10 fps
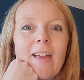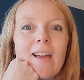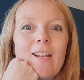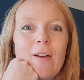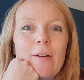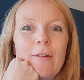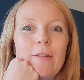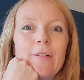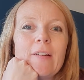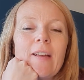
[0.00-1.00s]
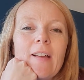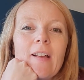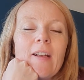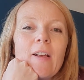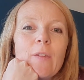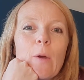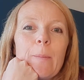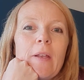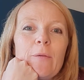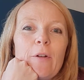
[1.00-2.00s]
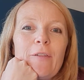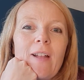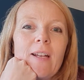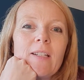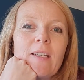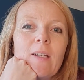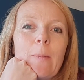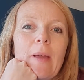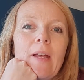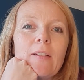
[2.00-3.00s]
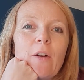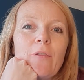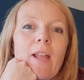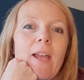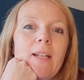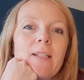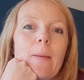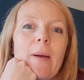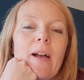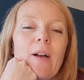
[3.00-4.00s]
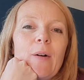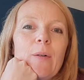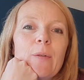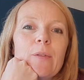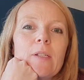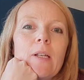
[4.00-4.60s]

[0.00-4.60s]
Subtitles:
Hello. So I've been reflecting a bit of late about